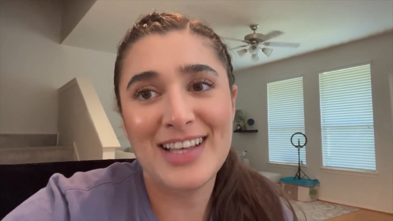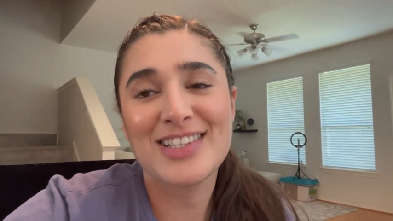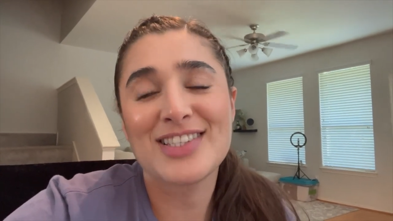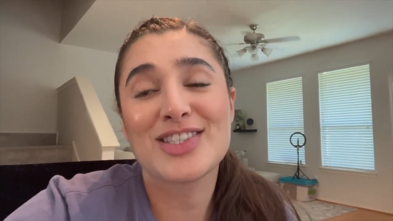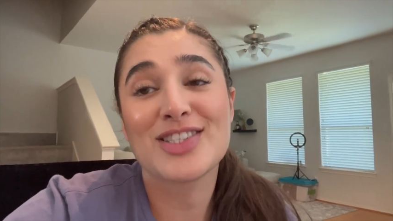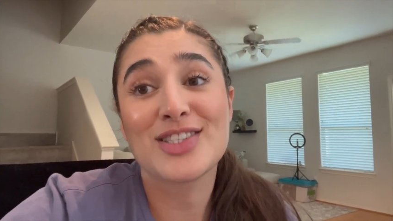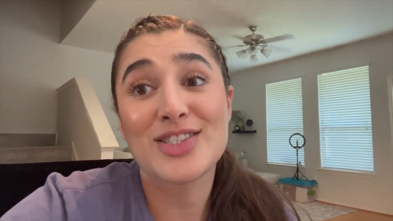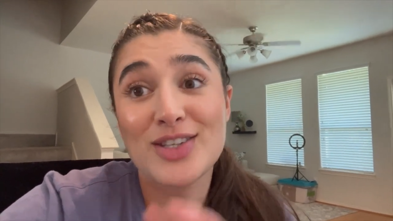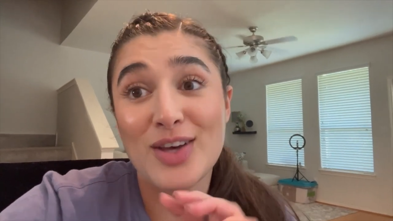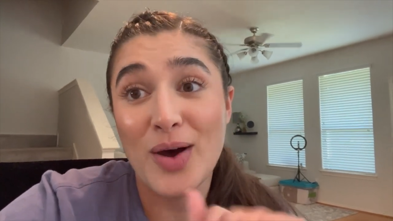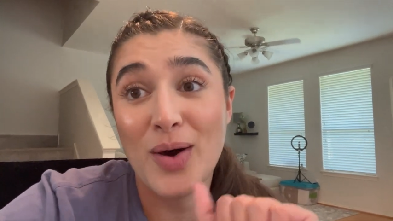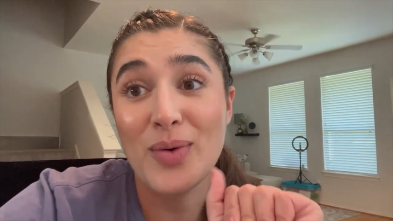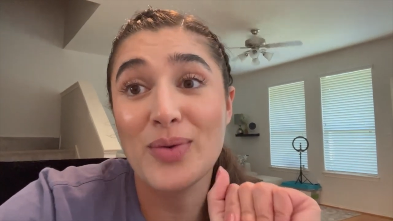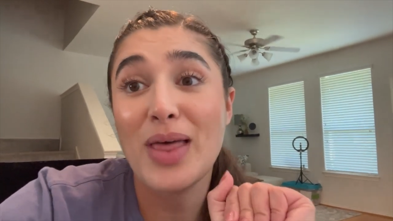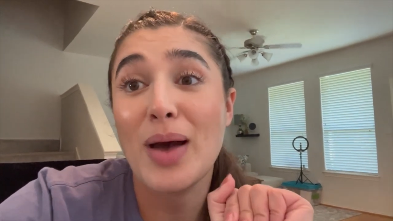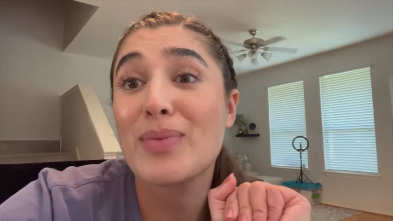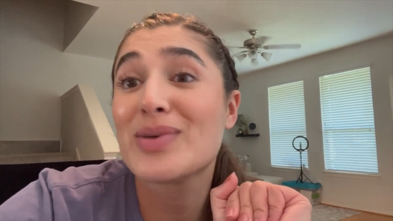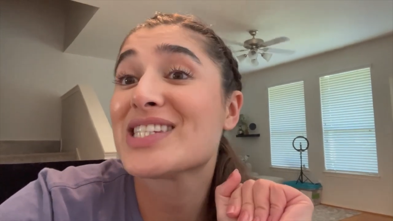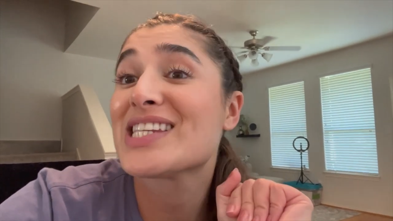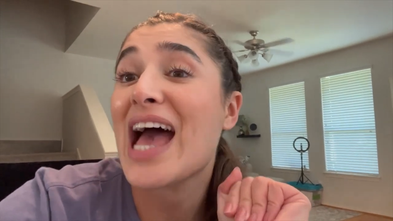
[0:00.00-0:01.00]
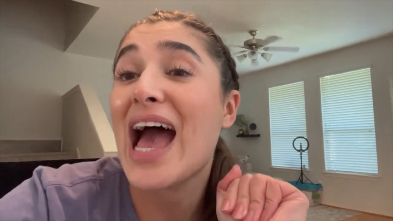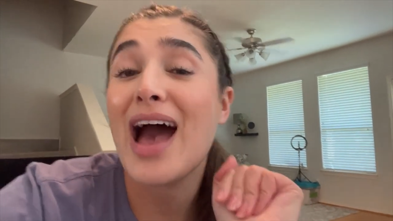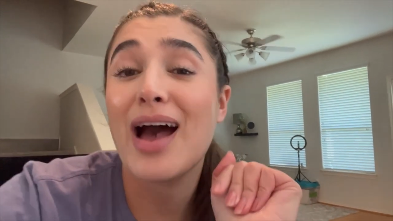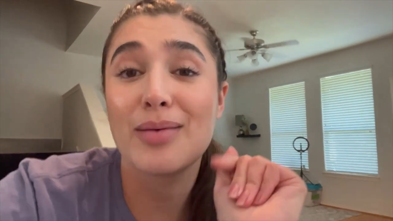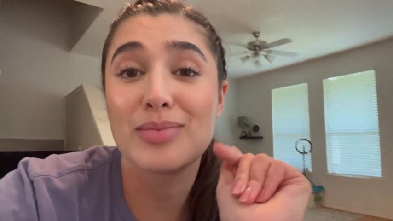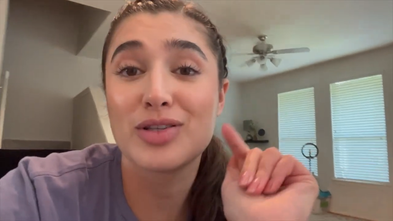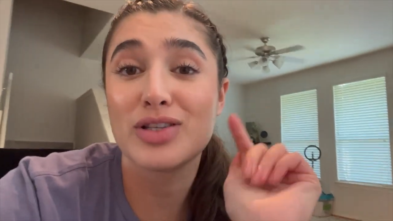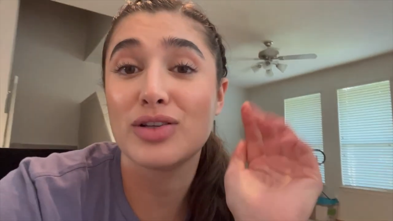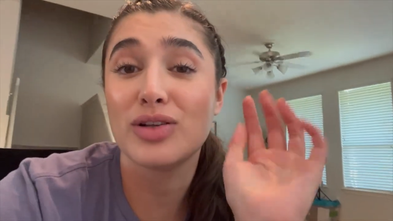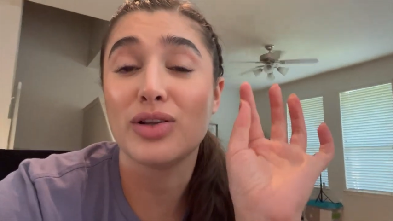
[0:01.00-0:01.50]
So that was
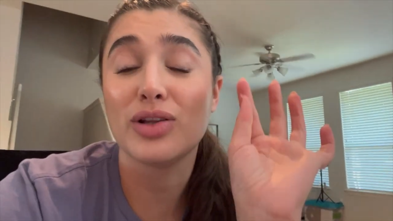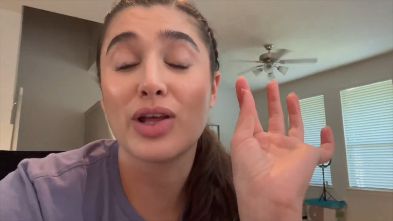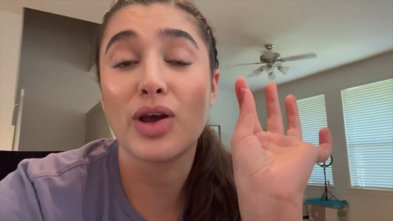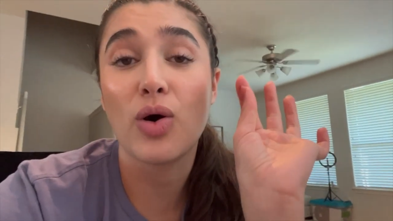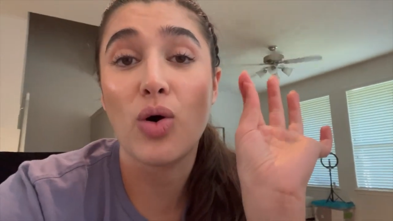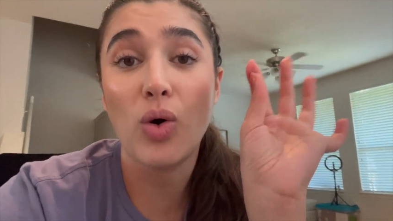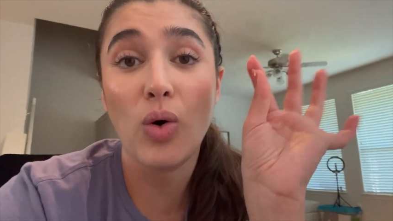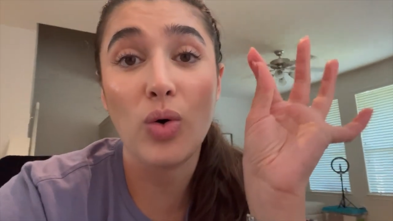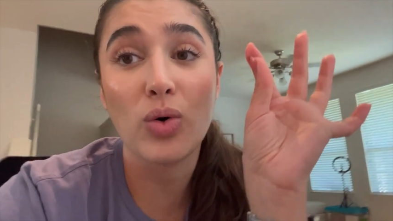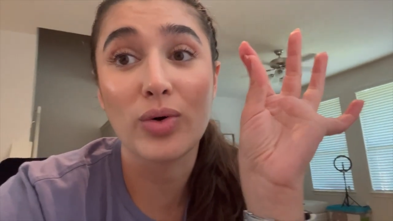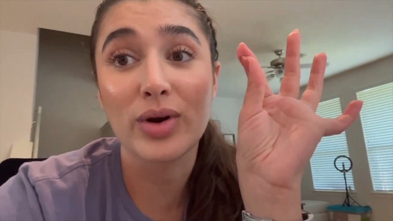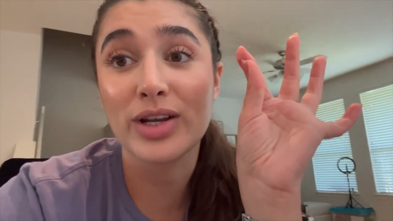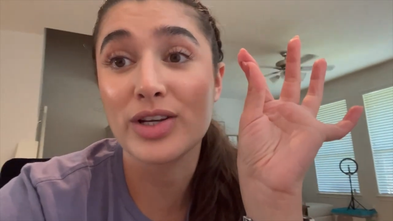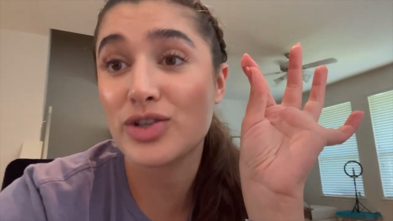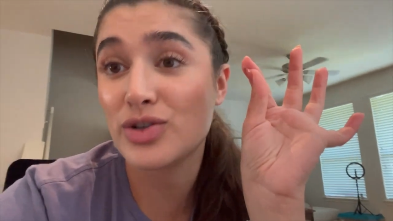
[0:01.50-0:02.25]
absolutely horrid.